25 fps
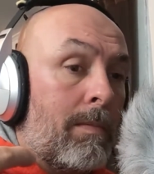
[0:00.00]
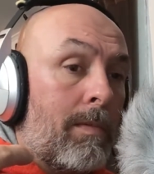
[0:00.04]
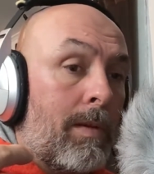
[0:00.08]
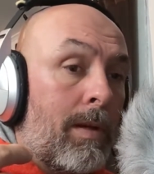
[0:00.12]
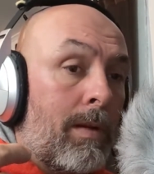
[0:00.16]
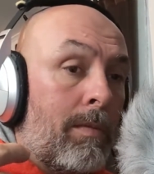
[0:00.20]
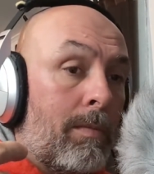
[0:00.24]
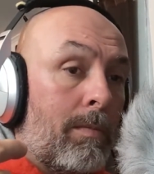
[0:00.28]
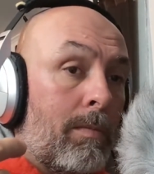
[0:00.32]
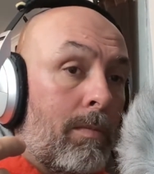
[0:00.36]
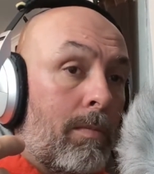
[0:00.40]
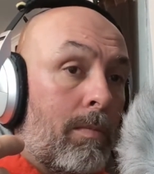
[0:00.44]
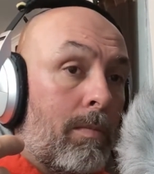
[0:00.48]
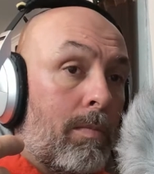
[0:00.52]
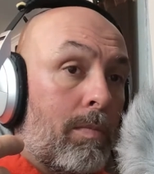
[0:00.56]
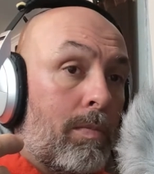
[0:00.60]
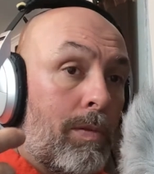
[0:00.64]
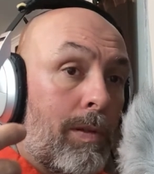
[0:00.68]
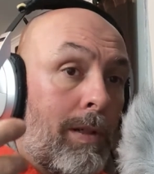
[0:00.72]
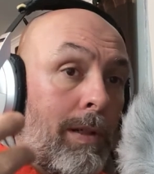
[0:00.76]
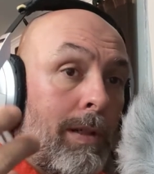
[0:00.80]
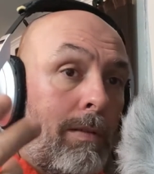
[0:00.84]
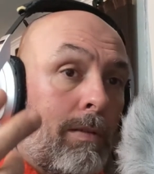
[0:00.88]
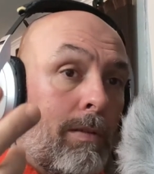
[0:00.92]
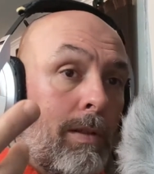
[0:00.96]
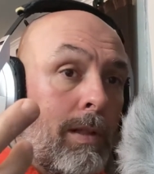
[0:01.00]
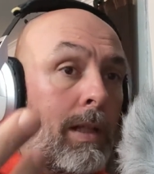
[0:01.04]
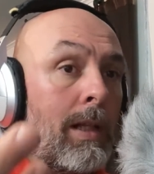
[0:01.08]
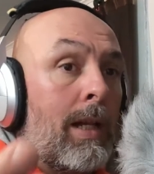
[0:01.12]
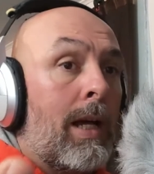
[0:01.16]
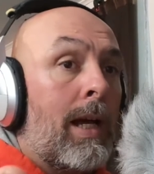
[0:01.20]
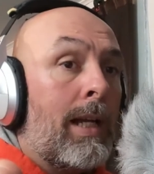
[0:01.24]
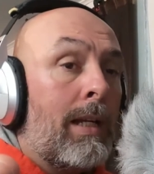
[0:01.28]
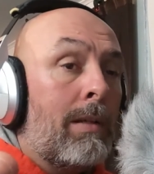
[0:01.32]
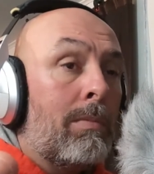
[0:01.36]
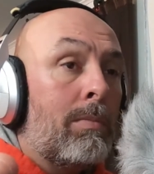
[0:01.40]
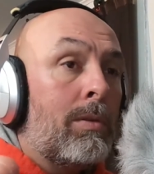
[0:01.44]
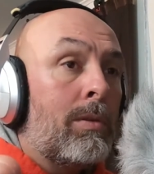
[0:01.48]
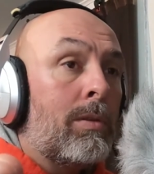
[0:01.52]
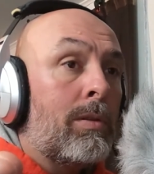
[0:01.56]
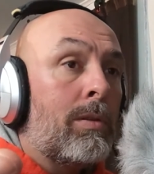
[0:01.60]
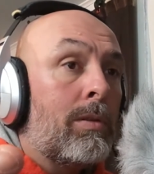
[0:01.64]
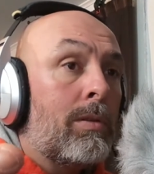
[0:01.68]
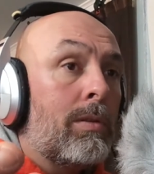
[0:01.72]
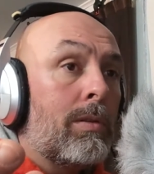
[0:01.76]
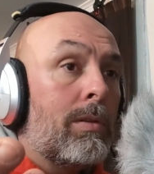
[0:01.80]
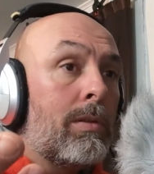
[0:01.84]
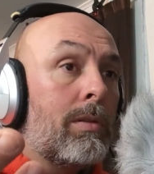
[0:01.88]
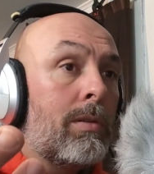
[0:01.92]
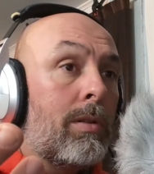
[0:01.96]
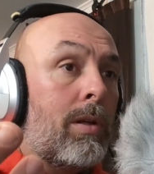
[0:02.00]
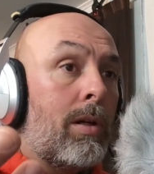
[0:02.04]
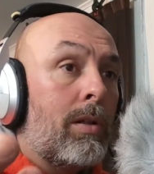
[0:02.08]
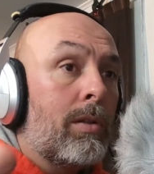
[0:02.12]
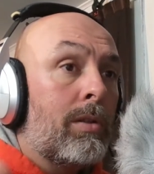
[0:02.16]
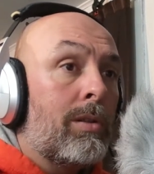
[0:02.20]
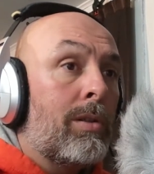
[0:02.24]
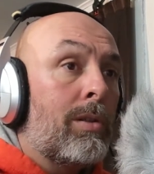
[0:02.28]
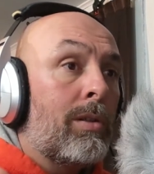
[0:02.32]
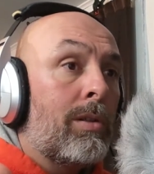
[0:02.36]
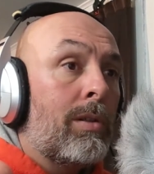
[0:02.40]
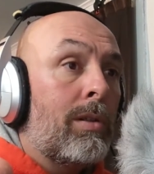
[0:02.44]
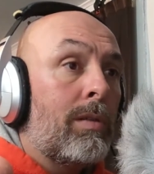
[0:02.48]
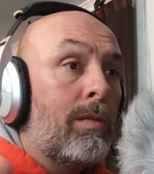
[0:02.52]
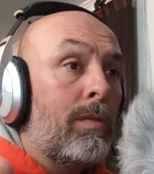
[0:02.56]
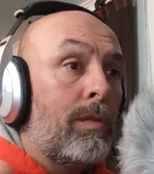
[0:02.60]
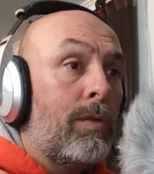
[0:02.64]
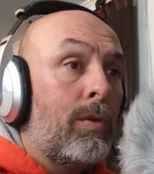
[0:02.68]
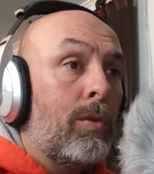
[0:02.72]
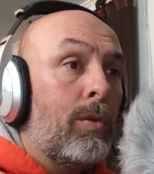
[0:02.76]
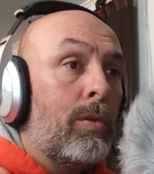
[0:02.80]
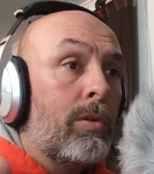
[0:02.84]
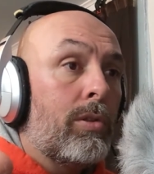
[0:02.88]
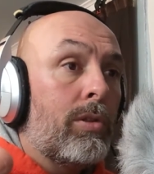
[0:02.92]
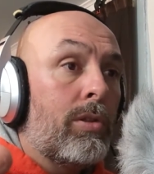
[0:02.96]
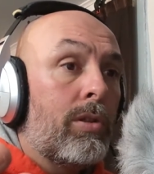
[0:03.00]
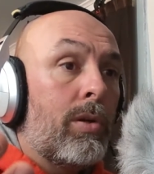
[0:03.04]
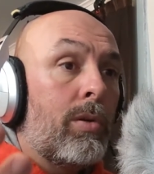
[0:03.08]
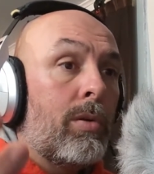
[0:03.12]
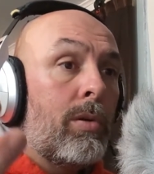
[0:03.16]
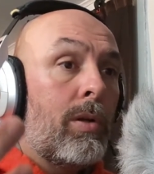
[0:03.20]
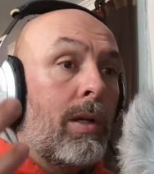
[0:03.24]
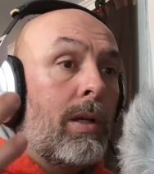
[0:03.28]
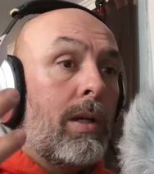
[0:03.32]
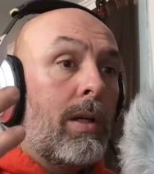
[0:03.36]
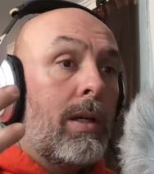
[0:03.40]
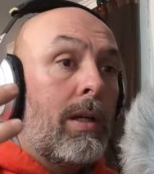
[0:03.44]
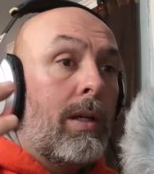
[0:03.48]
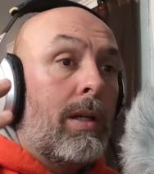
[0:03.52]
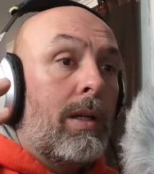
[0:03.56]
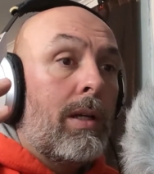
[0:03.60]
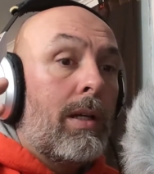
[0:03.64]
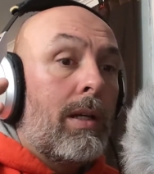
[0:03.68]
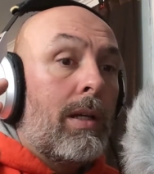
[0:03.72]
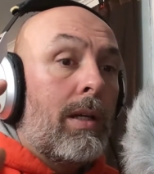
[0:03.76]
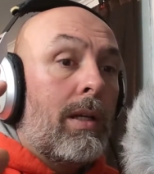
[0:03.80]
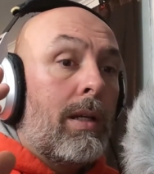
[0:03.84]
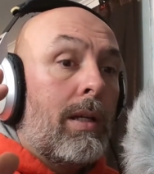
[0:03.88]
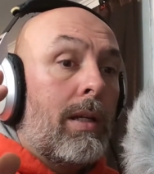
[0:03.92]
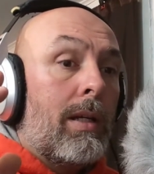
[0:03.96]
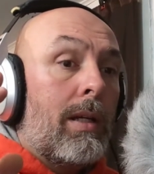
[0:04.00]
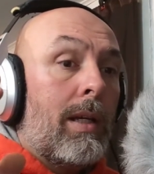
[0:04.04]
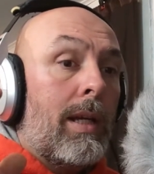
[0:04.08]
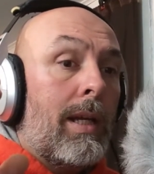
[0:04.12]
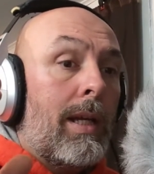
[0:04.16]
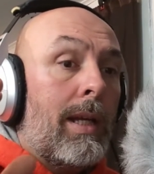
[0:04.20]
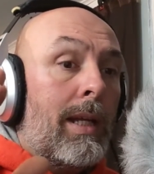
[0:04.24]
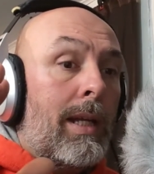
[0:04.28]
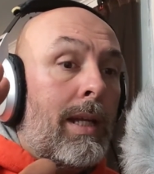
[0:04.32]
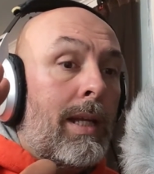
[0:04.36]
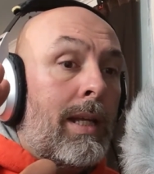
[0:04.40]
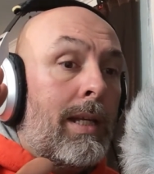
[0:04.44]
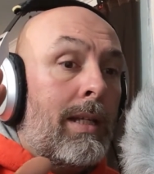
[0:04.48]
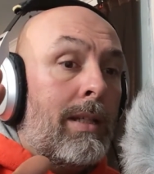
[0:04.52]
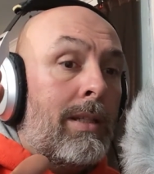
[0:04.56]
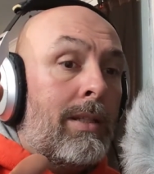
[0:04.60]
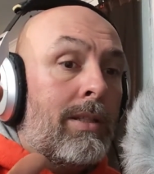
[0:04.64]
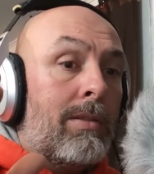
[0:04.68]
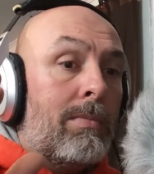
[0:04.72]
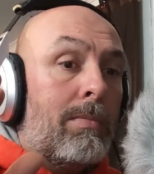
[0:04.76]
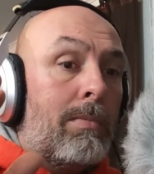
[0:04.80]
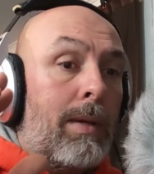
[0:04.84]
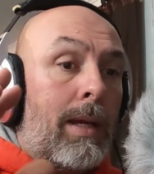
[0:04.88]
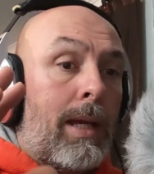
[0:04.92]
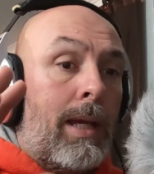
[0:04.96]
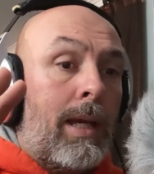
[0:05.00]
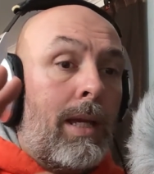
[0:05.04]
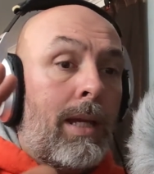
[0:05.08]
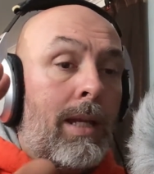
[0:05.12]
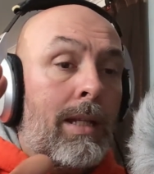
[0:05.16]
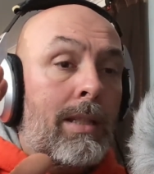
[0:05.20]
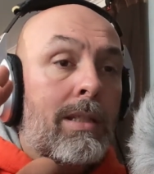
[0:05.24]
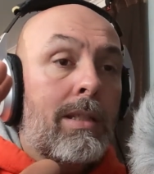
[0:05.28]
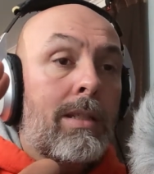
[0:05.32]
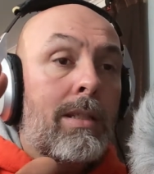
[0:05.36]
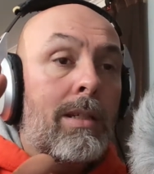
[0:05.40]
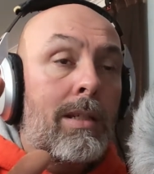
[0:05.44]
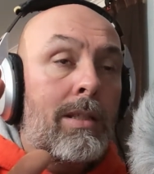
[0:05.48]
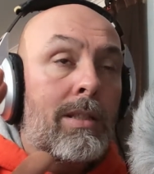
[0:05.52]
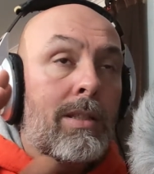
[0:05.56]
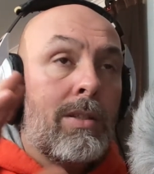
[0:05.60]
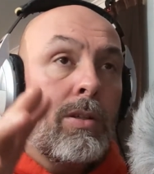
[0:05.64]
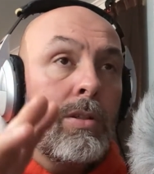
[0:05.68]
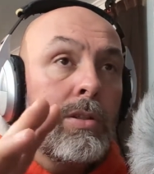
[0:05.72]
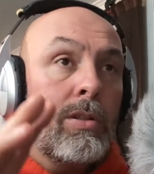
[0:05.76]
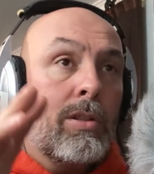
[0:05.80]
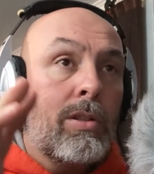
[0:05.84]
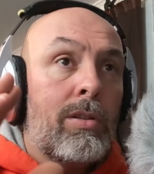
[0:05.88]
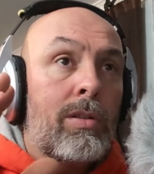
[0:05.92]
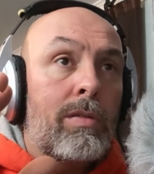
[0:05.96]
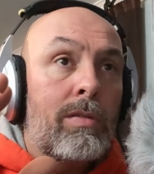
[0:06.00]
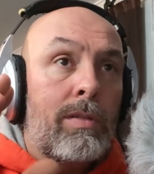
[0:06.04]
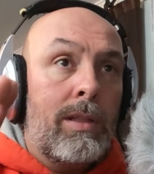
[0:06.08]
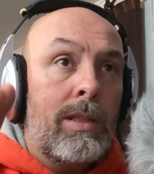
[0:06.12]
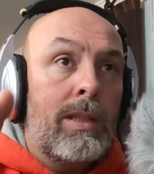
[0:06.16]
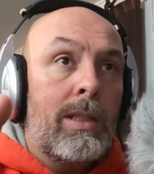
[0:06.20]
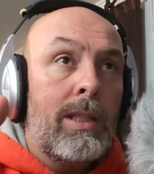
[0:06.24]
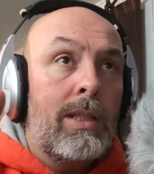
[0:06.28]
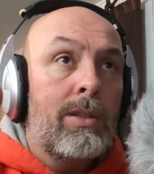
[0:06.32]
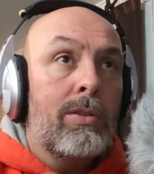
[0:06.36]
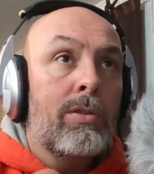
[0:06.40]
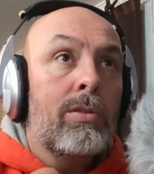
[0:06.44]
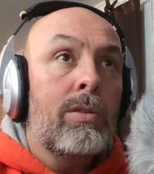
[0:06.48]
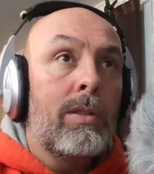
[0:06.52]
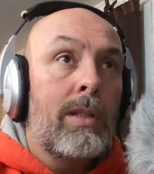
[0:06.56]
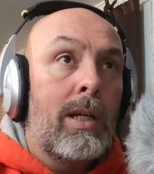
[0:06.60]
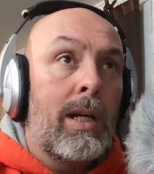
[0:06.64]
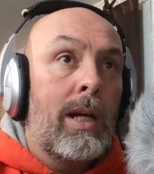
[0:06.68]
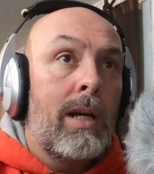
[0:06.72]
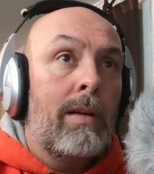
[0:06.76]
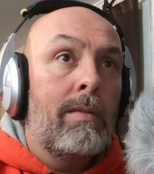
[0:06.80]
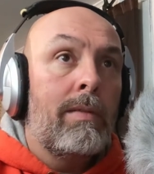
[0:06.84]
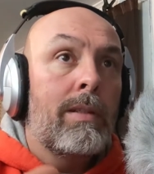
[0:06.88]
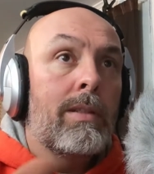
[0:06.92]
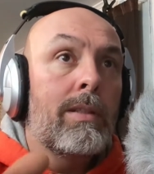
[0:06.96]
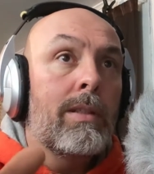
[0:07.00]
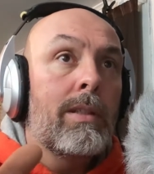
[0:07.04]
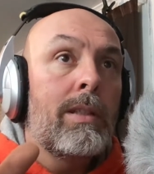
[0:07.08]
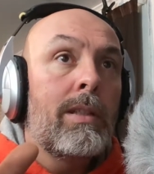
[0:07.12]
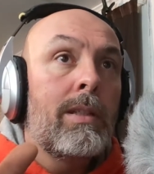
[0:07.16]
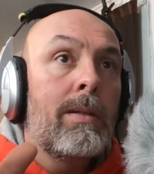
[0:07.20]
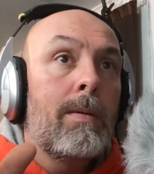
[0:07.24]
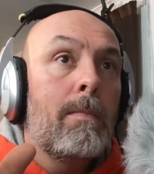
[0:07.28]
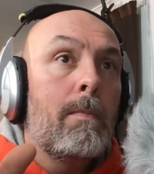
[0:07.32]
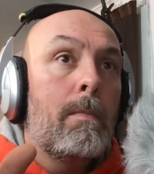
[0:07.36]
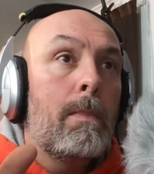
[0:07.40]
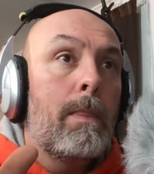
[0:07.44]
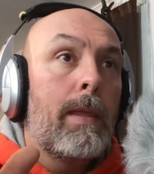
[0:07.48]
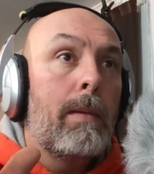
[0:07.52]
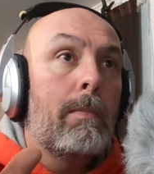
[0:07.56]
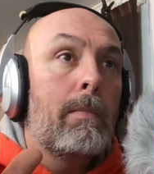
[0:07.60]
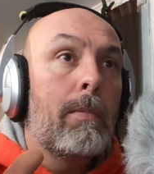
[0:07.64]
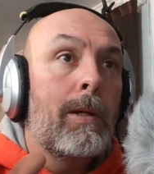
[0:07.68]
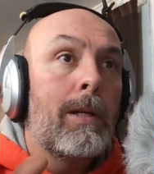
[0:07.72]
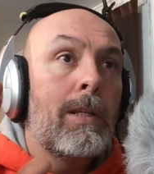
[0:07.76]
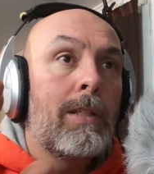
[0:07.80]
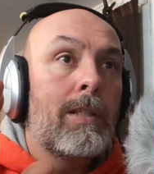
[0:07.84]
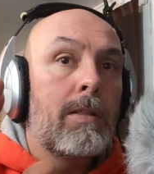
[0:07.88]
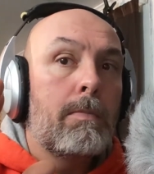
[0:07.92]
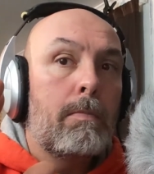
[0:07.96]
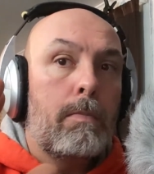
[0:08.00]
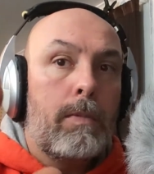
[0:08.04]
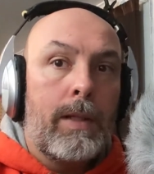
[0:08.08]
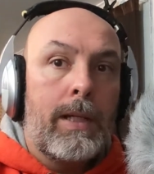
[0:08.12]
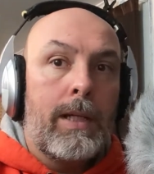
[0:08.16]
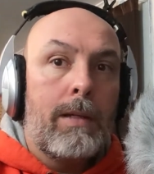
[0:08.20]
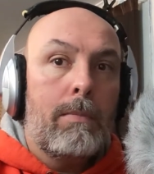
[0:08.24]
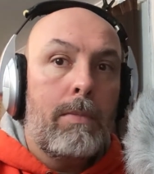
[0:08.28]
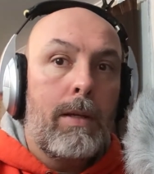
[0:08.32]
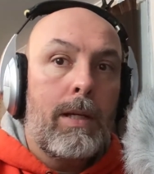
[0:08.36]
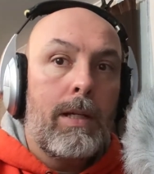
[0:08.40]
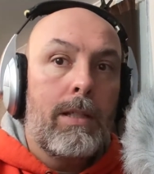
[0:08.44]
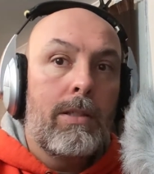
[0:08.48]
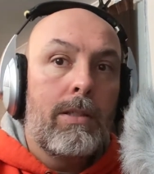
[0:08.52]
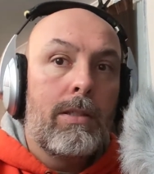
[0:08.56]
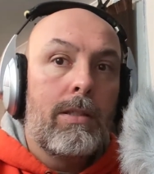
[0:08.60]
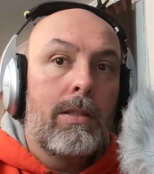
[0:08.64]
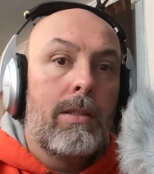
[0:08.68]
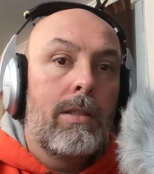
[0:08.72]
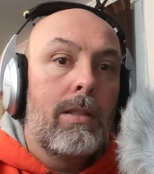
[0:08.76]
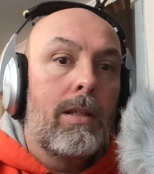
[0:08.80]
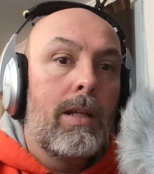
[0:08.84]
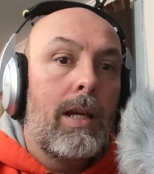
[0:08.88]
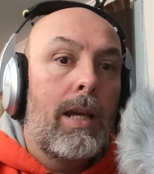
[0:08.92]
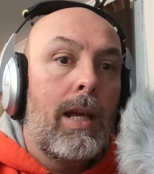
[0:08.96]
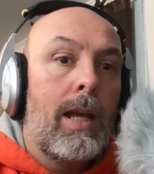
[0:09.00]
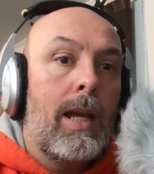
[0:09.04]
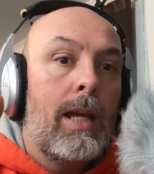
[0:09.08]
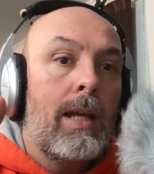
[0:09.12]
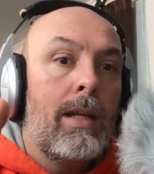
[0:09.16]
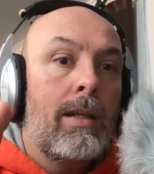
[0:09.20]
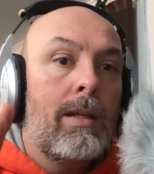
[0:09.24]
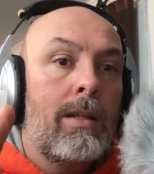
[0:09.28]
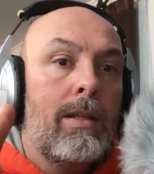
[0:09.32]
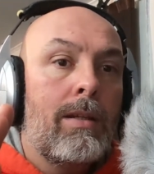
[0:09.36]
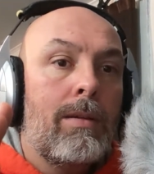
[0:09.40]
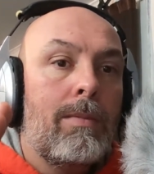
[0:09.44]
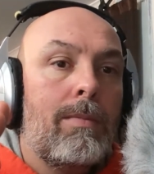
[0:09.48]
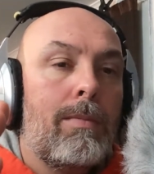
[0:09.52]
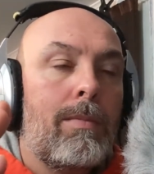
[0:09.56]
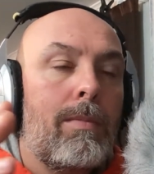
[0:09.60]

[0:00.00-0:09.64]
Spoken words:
a pretty reliable alternative fuel. So it is made. It's an alternative to diesel, obviously, but it's plant based, and